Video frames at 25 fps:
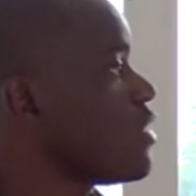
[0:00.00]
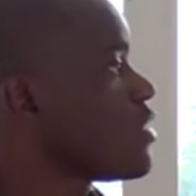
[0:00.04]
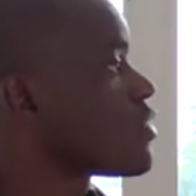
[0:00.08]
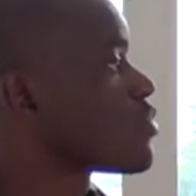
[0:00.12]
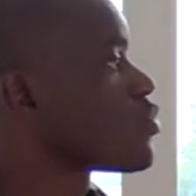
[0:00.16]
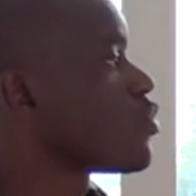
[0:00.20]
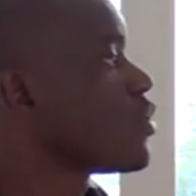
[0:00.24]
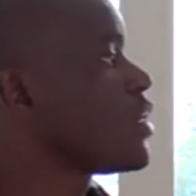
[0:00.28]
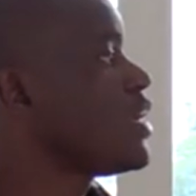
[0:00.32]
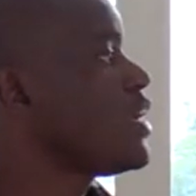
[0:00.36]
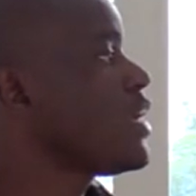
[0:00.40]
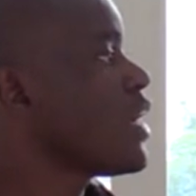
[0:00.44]

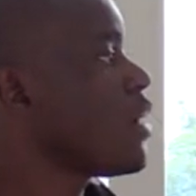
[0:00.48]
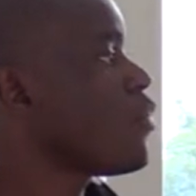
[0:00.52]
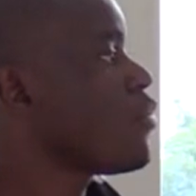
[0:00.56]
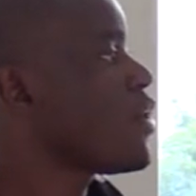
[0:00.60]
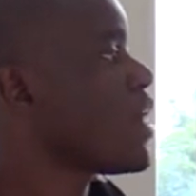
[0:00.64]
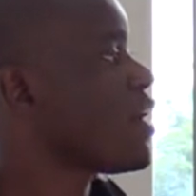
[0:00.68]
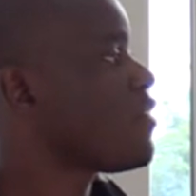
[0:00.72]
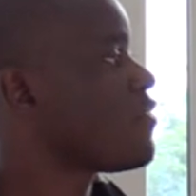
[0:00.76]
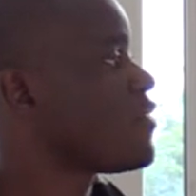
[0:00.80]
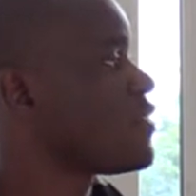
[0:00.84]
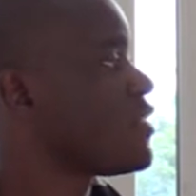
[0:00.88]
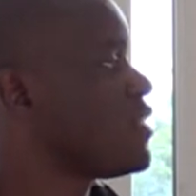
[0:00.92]
So here
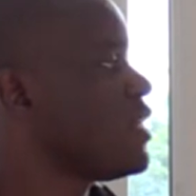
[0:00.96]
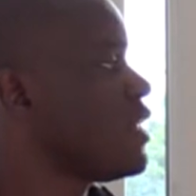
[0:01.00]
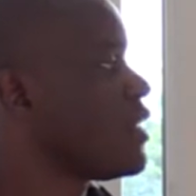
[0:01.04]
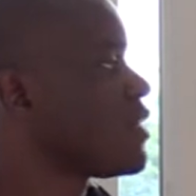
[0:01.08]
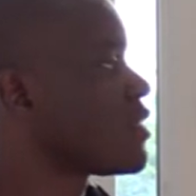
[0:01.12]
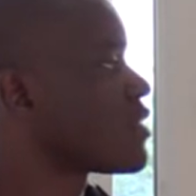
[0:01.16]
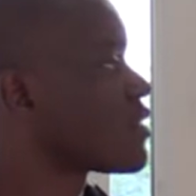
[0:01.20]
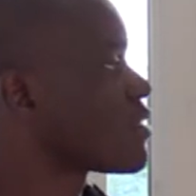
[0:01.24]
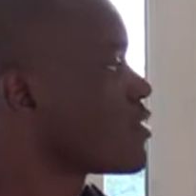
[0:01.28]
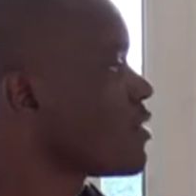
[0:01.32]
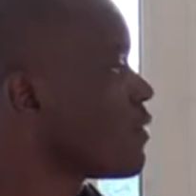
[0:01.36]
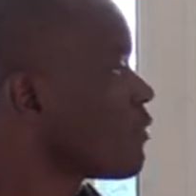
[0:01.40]
we have 6.
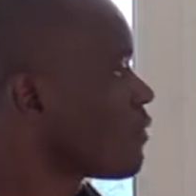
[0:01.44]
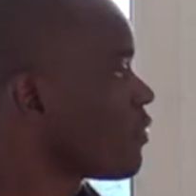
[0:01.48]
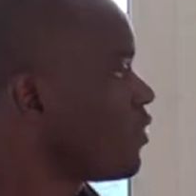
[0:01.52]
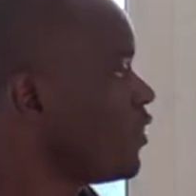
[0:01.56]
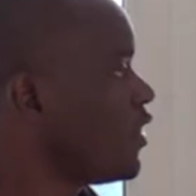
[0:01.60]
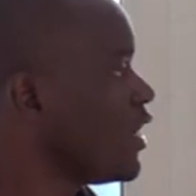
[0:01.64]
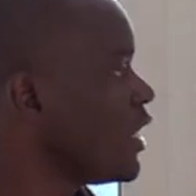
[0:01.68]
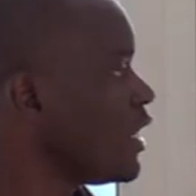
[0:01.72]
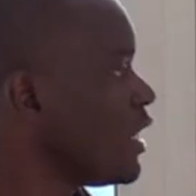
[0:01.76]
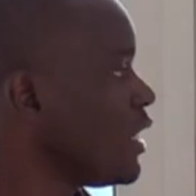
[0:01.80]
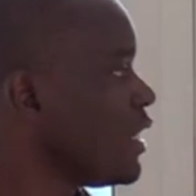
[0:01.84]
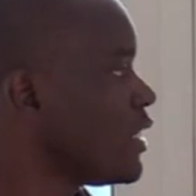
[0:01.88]

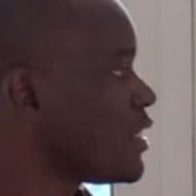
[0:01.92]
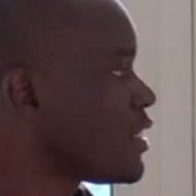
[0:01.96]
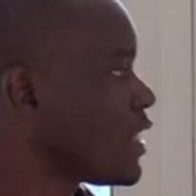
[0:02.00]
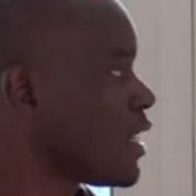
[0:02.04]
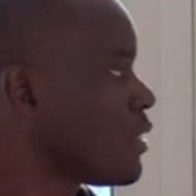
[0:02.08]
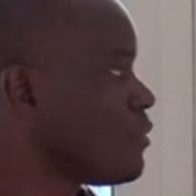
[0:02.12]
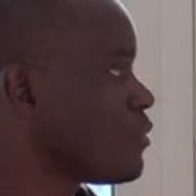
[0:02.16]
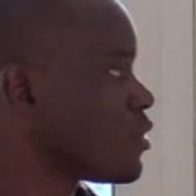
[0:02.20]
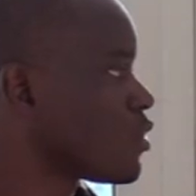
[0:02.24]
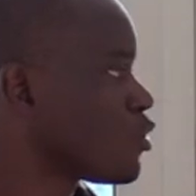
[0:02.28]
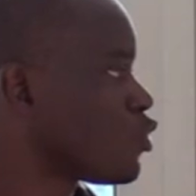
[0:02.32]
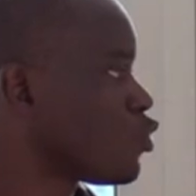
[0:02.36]
3
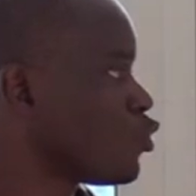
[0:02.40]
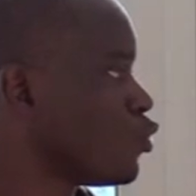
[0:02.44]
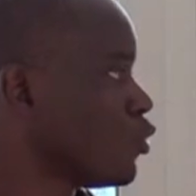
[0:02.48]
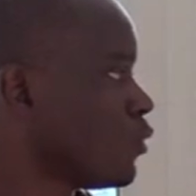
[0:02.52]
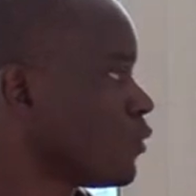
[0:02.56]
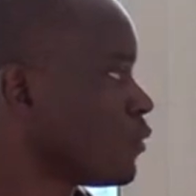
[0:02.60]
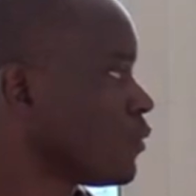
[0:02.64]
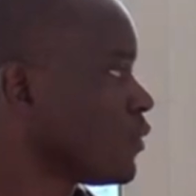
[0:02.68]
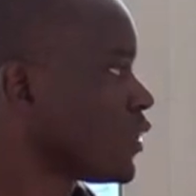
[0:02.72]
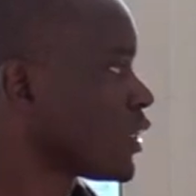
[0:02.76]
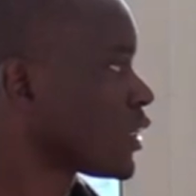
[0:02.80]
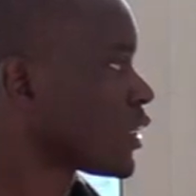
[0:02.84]
times 2.
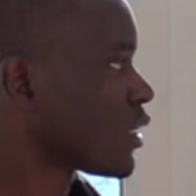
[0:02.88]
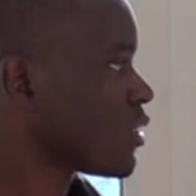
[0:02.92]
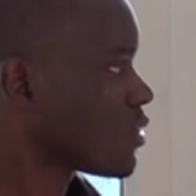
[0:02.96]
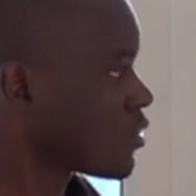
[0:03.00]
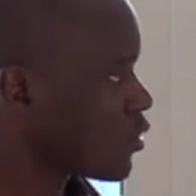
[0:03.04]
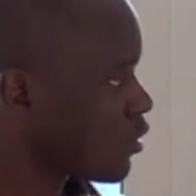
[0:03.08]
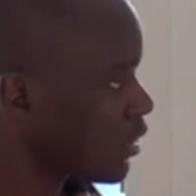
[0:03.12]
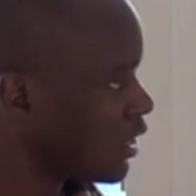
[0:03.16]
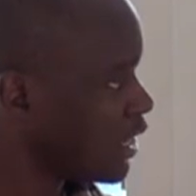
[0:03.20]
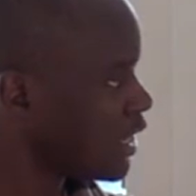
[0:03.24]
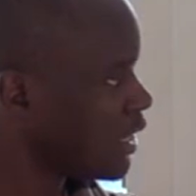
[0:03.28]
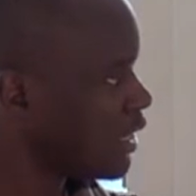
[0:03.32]

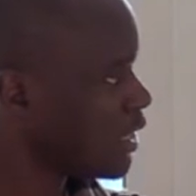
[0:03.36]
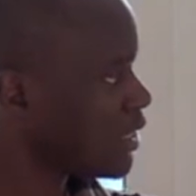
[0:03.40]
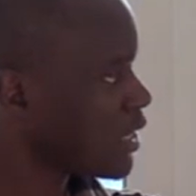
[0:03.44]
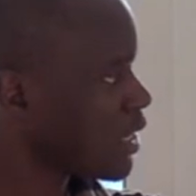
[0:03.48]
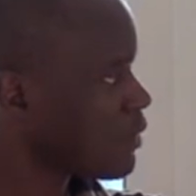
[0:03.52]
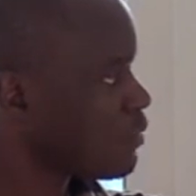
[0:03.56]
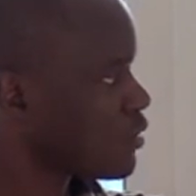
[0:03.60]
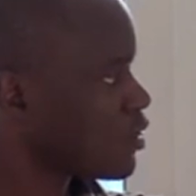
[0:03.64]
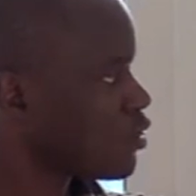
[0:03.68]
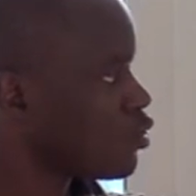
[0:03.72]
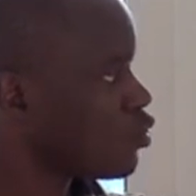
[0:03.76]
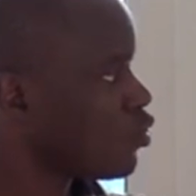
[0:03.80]
So 3
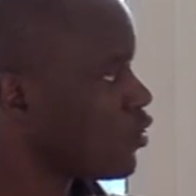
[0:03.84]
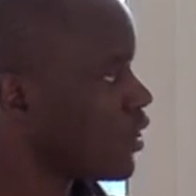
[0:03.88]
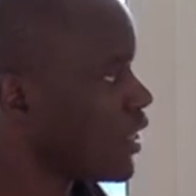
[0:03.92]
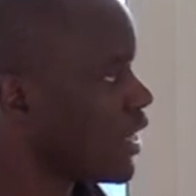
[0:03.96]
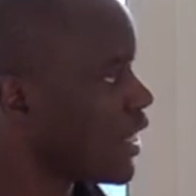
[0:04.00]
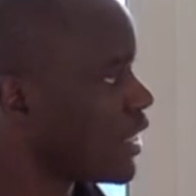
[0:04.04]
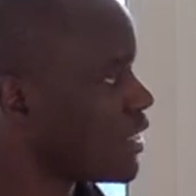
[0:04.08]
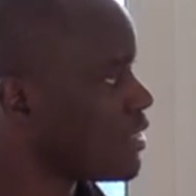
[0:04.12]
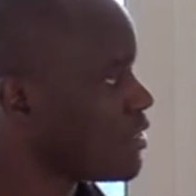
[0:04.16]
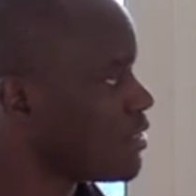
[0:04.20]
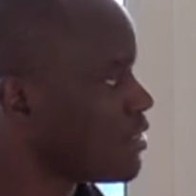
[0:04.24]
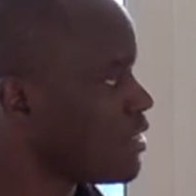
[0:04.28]
times 2, we
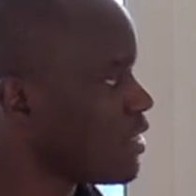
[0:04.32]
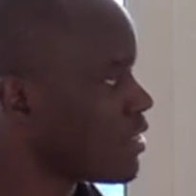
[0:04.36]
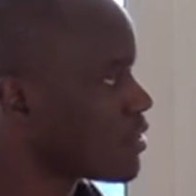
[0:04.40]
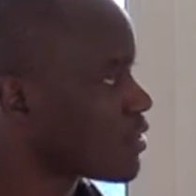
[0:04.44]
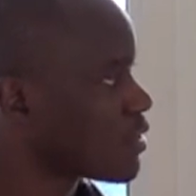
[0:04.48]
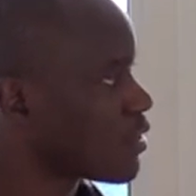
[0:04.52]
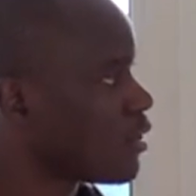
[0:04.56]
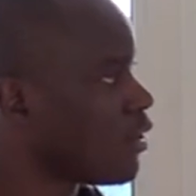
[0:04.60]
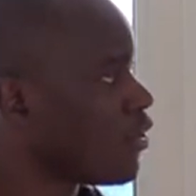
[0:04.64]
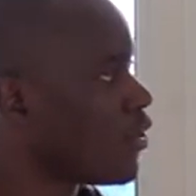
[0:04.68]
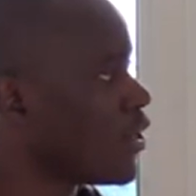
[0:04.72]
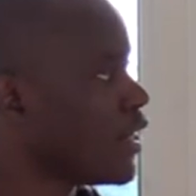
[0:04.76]
get
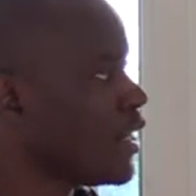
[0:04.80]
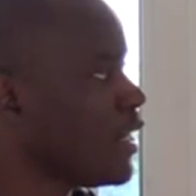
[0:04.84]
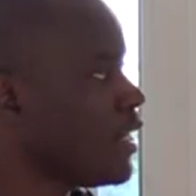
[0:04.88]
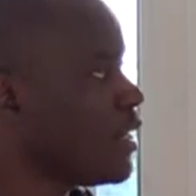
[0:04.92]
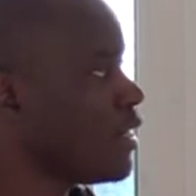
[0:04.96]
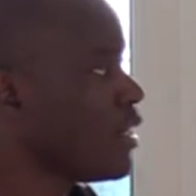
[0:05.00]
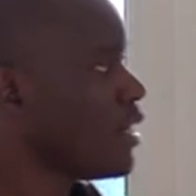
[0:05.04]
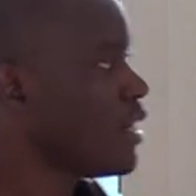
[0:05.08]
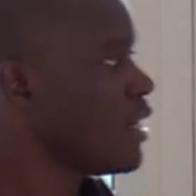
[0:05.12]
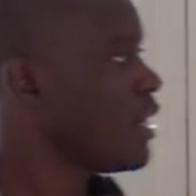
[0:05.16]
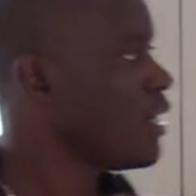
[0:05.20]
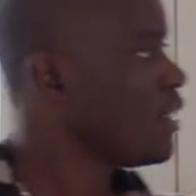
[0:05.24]
6 chlorine.